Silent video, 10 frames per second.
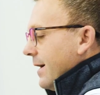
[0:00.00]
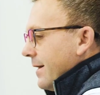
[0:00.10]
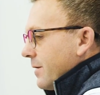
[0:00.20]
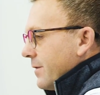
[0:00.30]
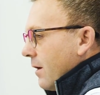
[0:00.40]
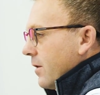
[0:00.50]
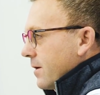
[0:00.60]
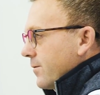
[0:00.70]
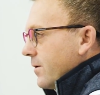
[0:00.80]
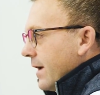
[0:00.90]
I think when they were
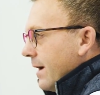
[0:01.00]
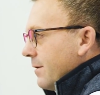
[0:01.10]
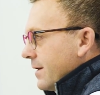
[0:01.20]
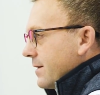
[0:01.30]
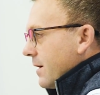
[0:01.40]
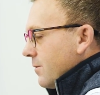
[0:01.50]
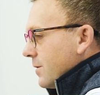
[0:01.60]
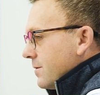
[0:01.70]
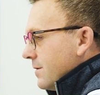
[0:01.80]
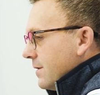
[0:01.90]
looking for a name, I think they
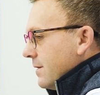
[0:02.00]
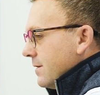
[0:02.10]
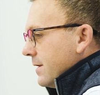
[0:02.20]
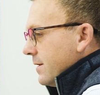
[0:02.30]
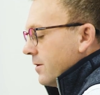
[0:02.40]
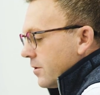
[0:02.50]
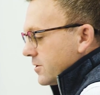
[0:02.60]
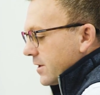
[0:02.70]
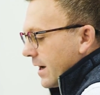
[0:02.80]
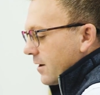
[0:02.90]
were, you know, they're
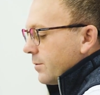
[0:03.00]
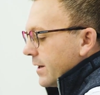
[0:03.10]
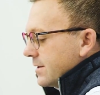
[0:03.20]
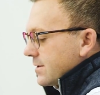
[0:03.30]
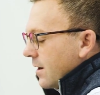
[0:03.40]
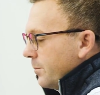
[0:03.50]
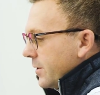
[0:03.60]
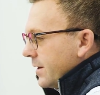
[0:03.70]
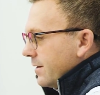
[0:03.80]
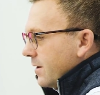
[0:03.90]
Chicago based company.